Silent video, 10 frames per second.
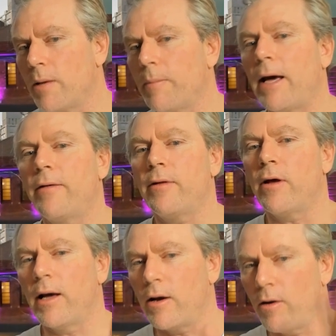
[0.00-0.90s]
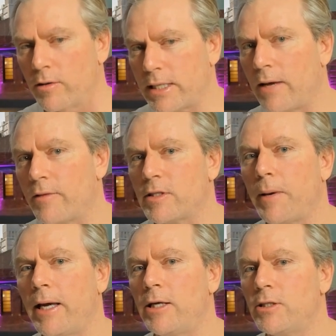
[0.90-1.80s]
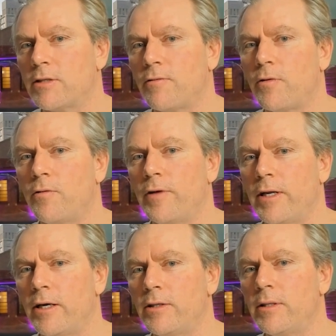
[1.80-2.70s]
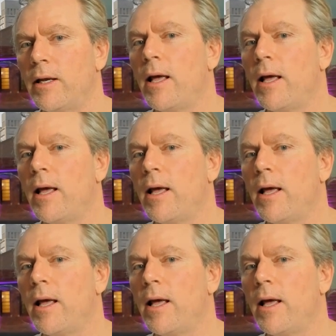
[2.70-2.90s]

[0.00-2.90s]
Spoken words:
about down this page. There's a few videos.